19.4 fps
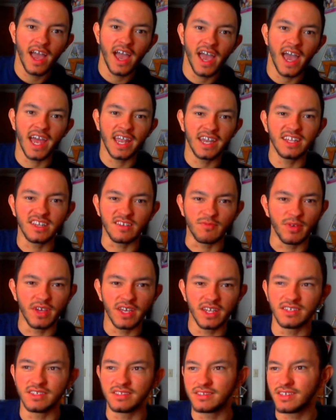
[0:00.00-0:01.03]
and he's
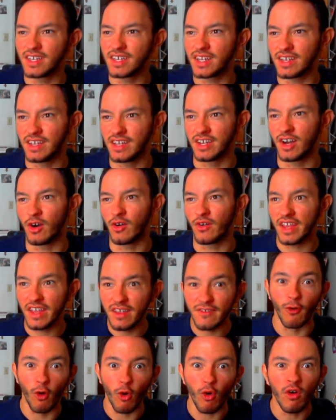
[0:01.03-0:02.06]
been, you know,
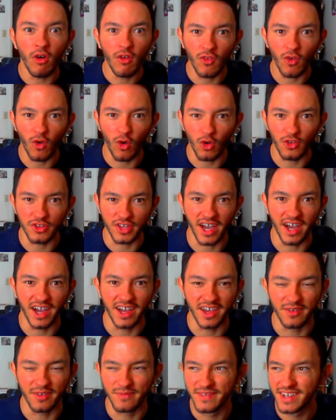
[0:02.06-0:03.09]
evil the whole time.